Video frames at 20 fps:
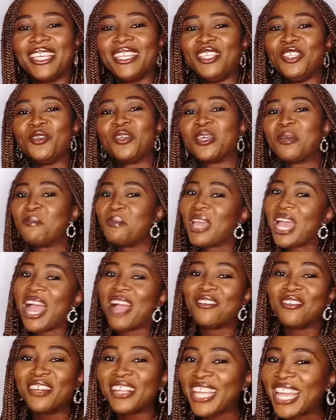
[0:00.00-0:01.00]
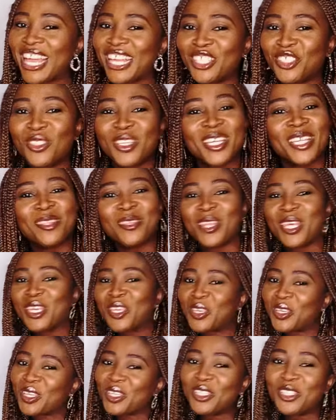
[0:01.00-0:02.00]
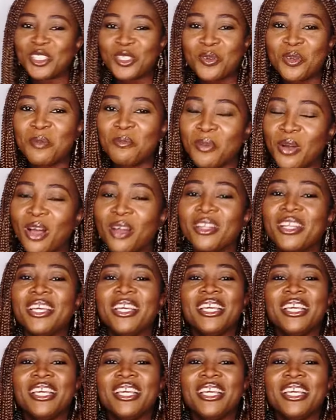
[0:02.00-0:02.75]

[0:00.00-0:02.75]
you can be arrogant, you can think you can do it, but